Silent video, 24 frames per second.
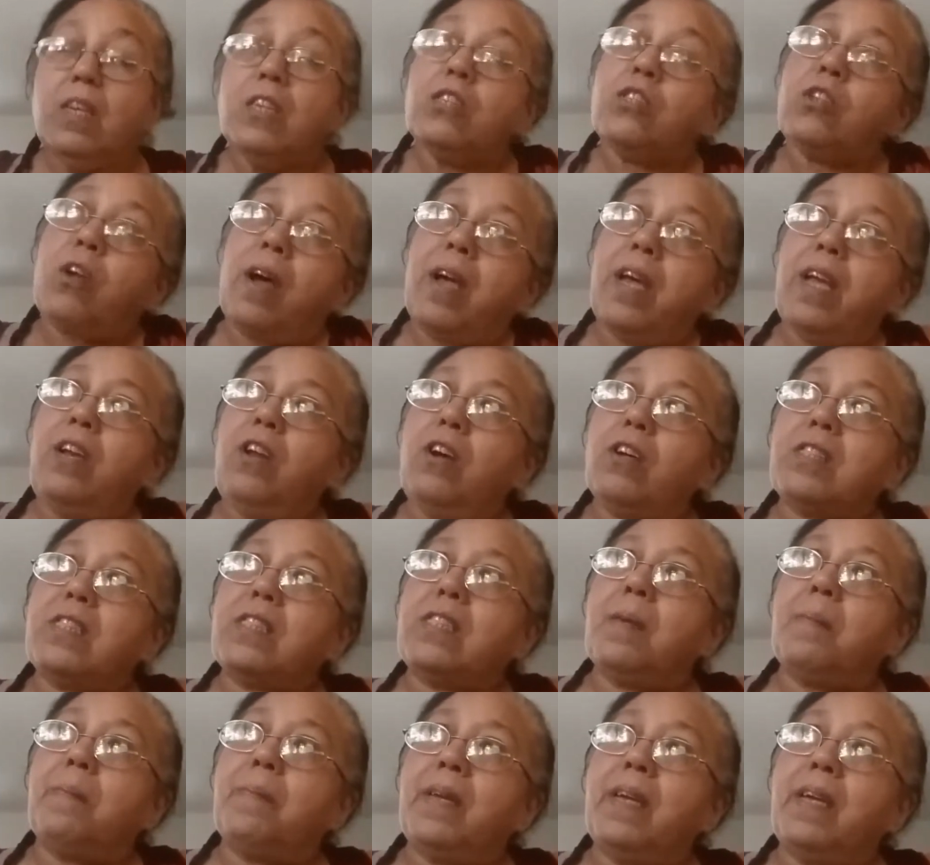So he
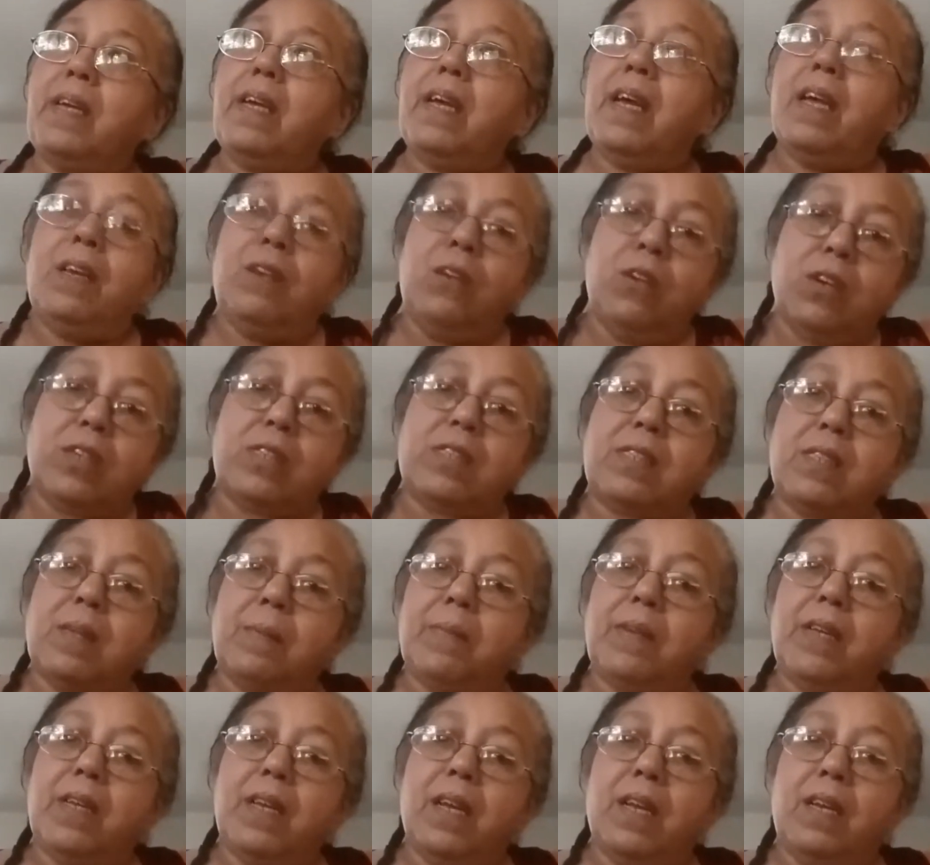looks at me and looks
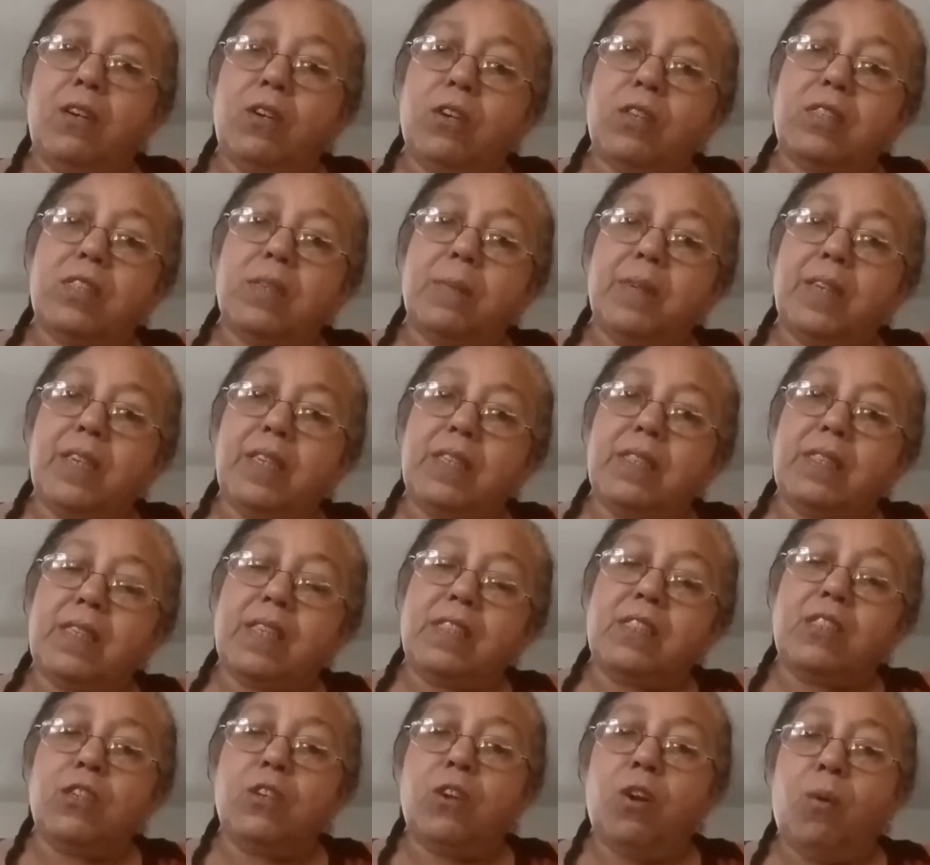at me and looks at me. He
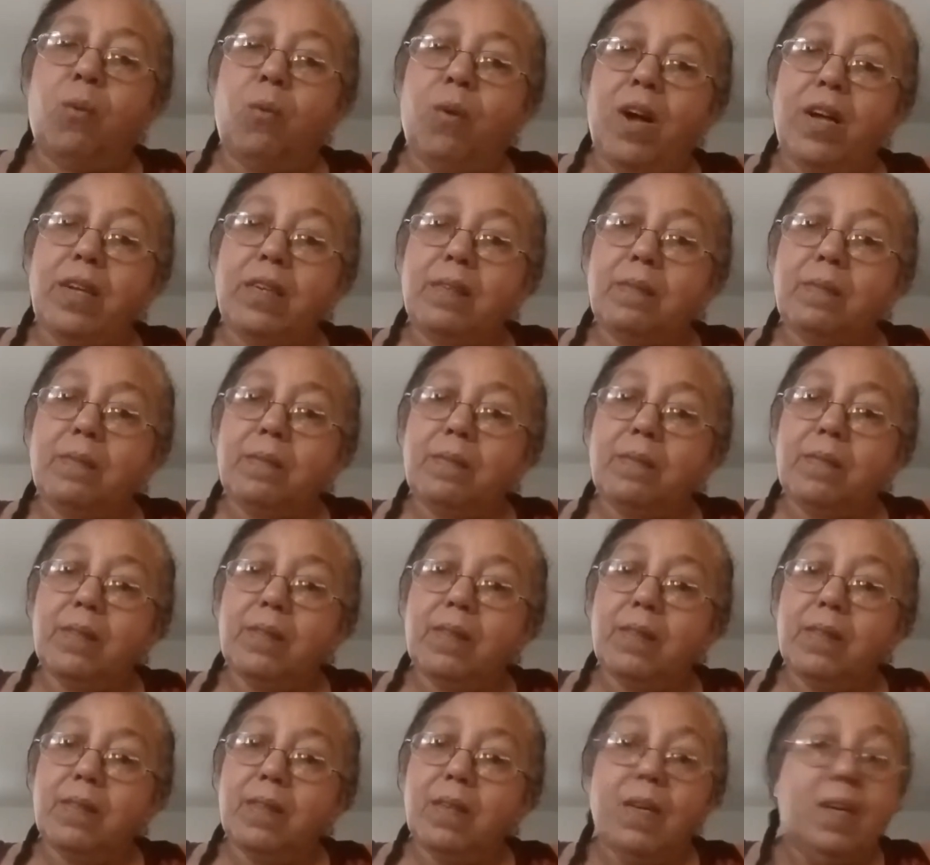says, you know what?
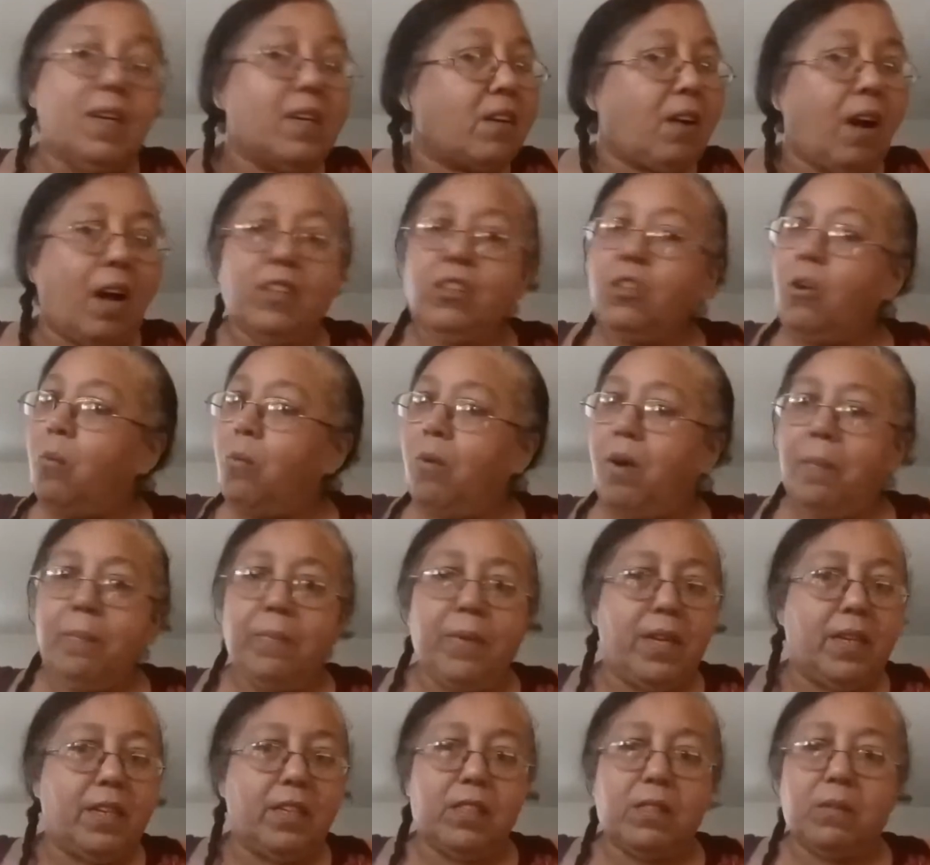God don't want
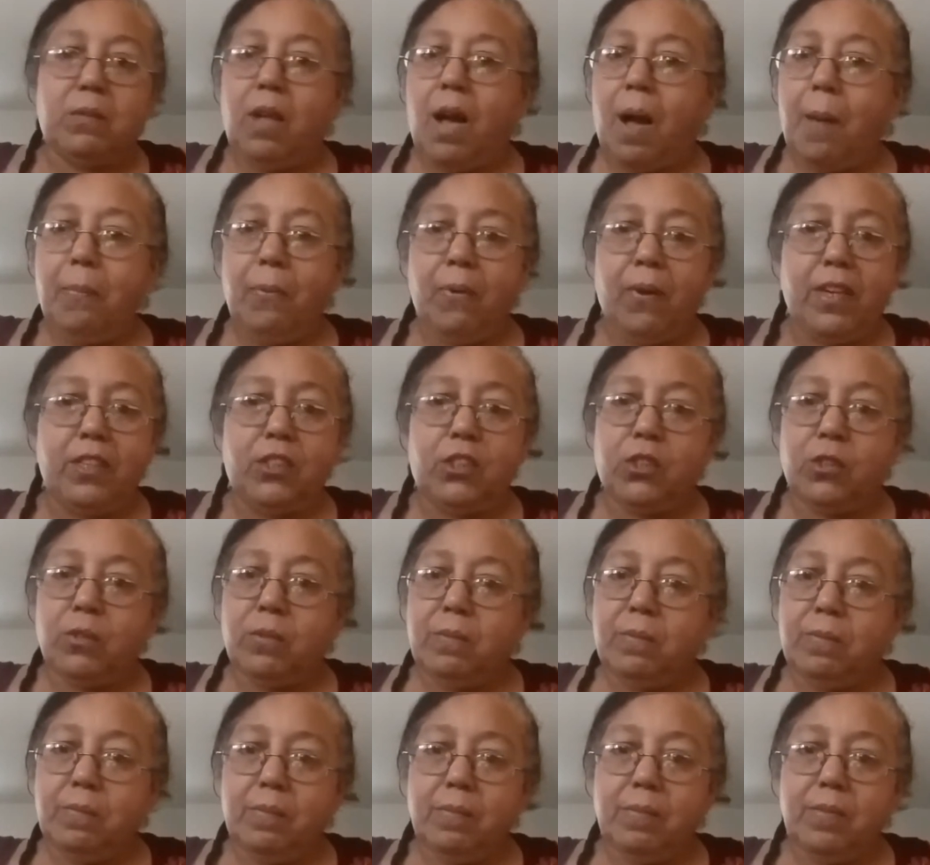me to operate
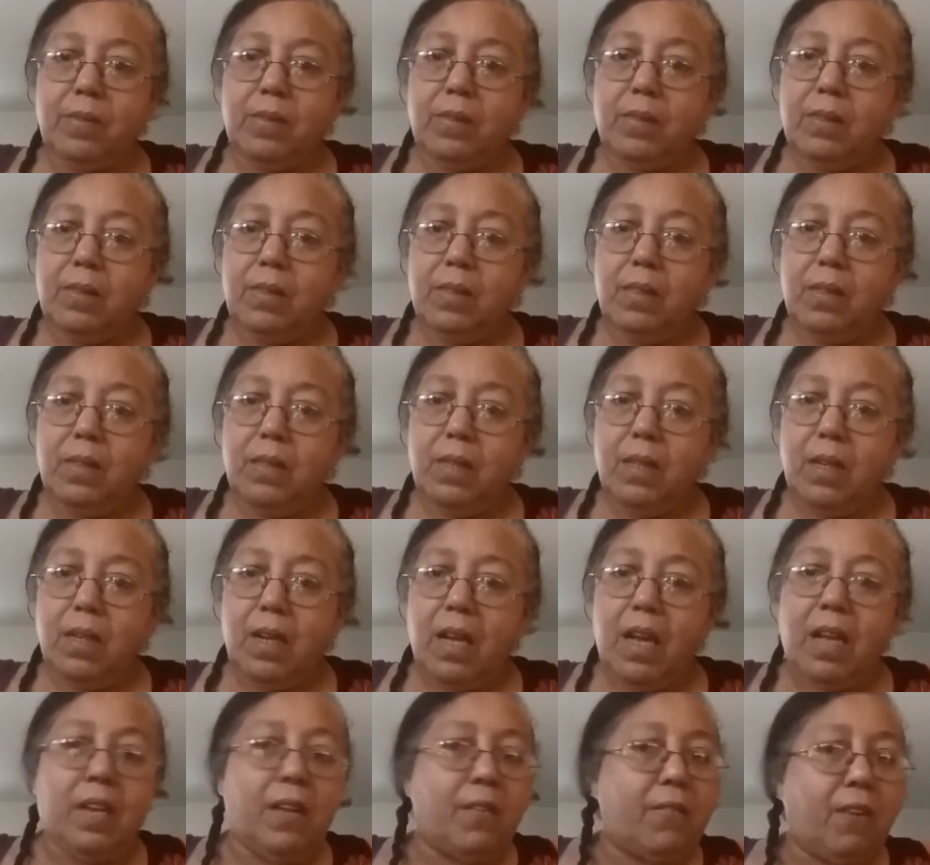you.
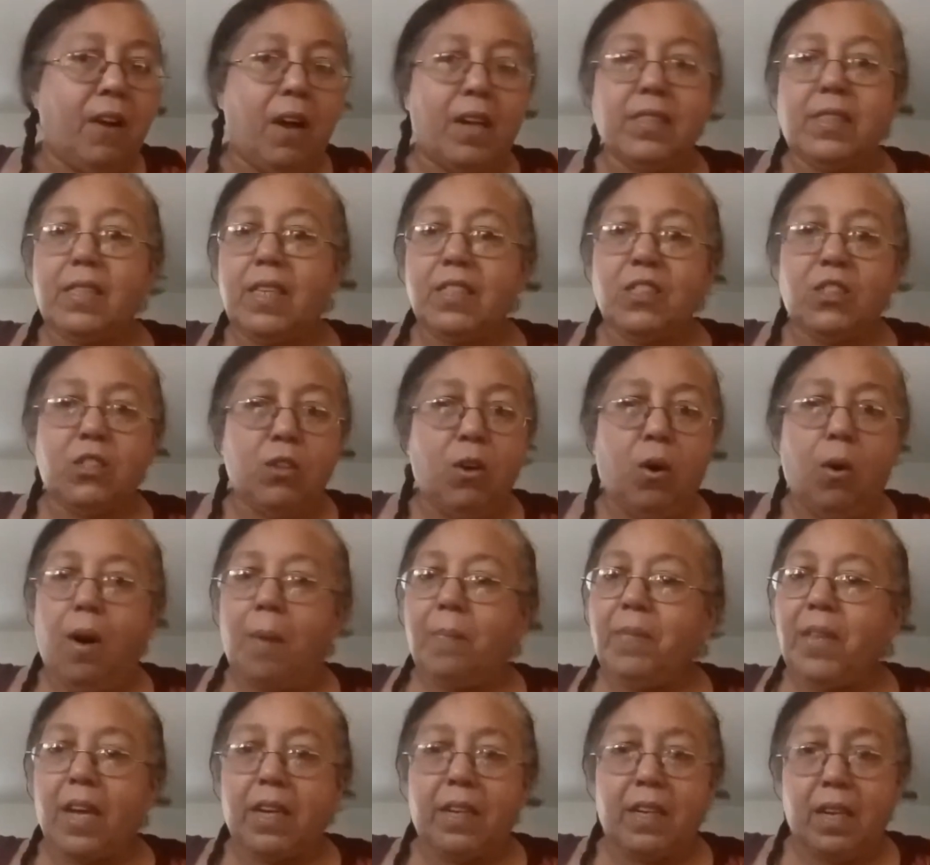And if God says no,
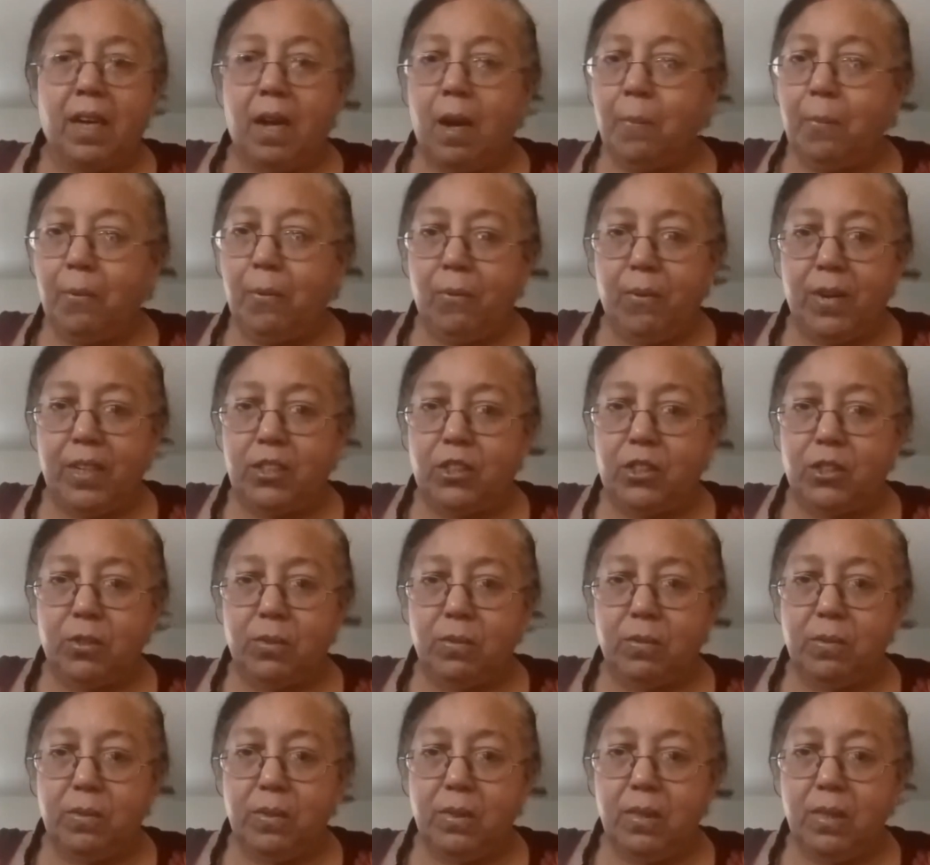I'm not going to operate
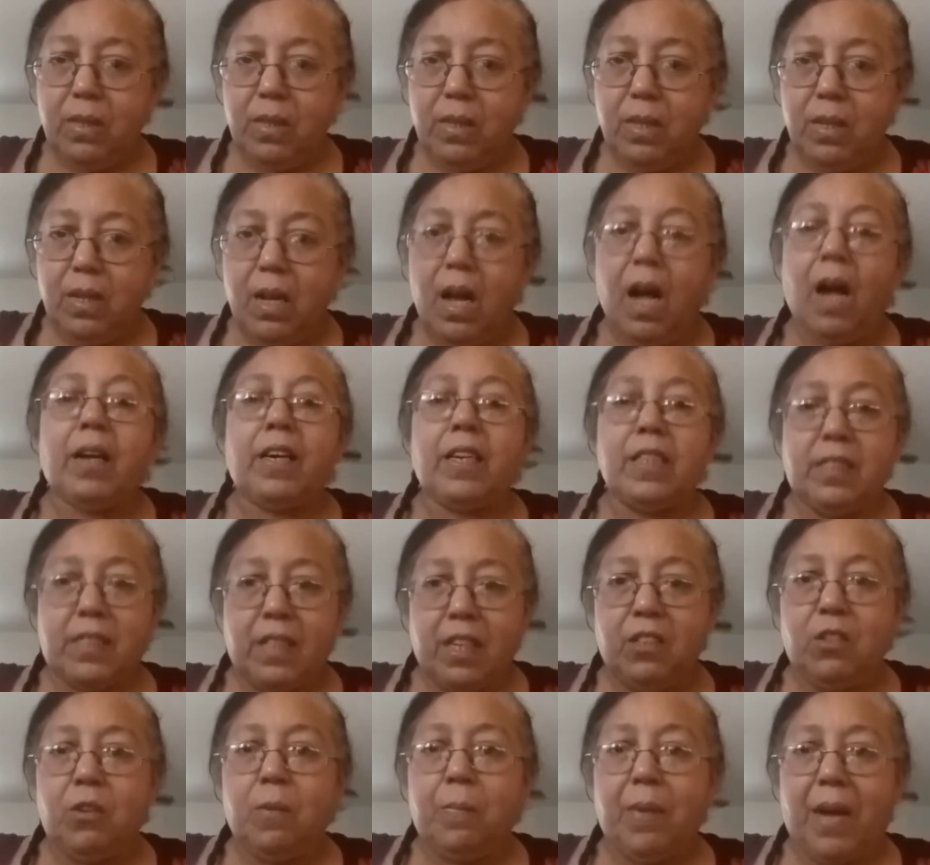you. I'm going to
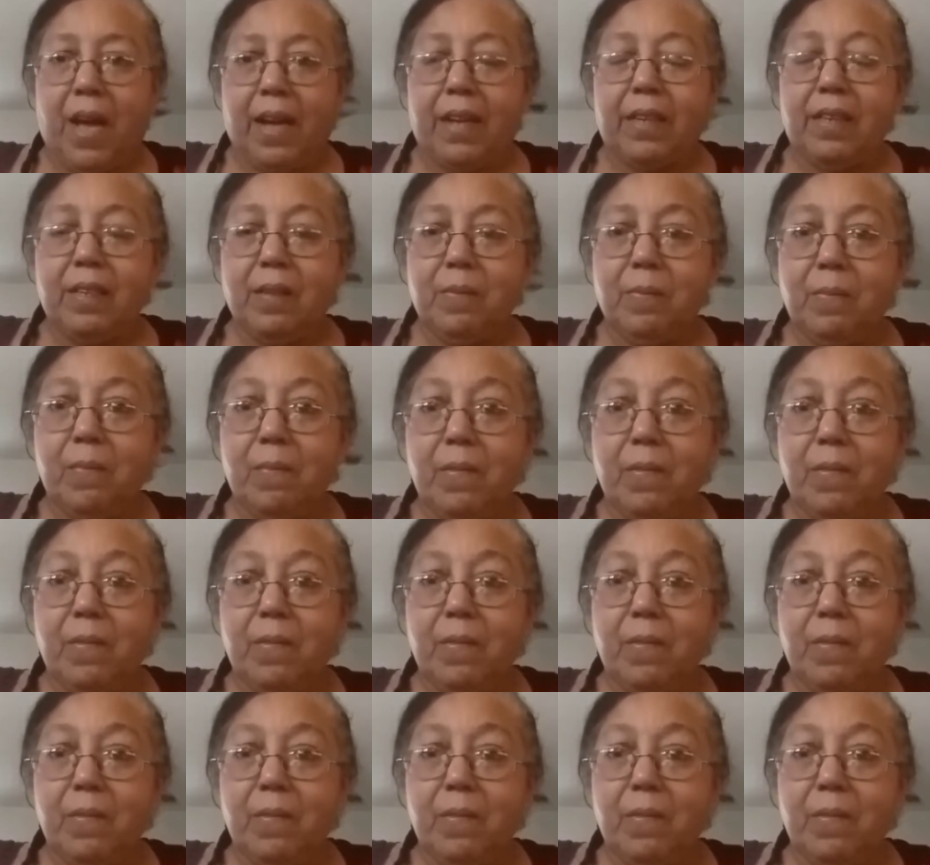send you back.